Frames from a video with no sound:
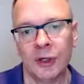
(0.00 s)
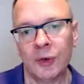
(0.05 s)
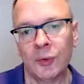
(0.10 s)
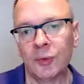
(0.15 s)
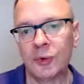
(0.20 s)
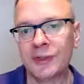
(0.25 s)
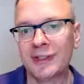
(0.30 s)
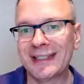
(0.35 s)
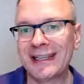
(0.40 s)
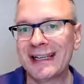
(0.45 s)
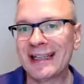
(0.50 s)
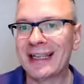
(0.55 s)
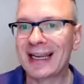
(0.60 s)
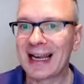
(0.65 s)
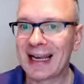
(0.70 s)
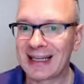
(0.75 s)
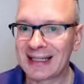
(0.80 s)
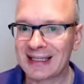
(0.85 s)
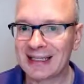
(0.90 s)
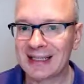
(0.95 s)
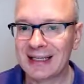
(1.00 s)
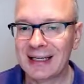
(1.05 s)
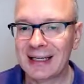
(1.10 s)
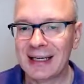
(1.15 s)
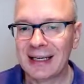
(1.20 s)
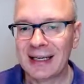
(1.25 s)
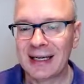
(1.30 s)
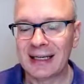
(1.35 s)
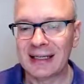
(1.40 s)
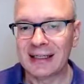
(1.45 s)
We'll see in the next
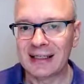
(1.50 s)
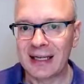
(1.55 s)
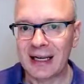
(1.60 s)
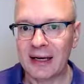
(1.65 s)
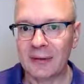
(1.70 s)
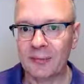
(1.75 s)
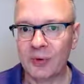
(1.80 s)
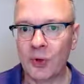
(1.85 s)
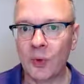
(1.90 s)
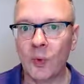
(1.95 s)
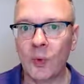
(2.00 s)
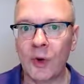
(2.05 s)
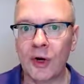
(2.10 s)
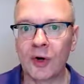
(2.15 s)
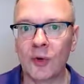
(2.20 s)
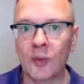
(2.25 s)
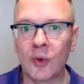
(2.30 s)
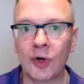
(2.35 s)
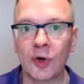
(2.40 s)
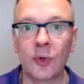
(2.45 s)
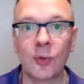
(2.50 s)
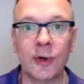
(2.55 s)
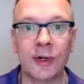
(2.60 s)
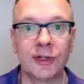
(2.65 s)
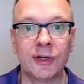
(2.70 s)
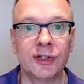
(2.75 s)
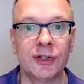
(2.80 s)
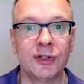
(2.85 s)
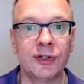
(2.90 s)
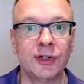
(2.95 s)
example where we're going
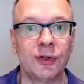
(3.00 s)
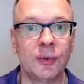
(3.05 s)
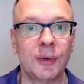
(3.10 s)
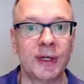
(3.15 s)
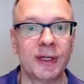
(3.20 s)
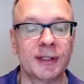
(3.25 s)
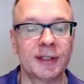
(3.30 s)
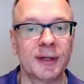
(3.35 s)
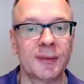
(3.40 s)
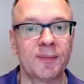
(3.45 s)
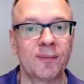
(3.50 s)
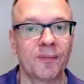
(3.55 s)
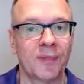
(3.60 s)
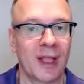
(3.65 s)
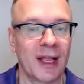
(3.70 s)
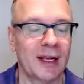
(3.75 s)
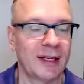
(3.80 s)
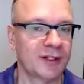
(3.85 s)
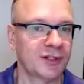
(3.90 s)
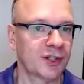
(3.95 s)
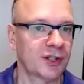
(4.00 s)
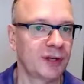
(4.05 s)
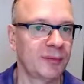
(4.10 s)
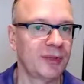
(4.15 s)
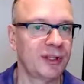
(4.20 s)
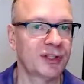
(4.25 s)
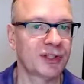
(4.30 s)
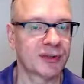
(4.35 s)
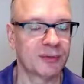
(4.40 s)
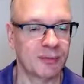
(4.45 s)
to do it, and it's going to
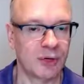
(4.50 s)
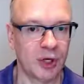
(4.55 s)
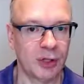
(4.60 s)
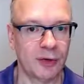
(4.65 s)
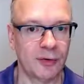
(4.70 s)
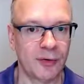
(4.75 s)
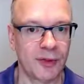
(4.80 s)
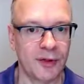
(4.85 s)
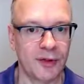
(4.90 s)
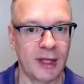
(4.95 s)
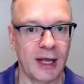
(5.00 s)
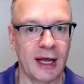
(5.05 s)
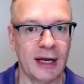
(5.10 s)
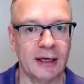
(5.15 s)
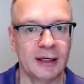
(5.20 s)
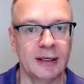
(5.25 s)
be smaller than that.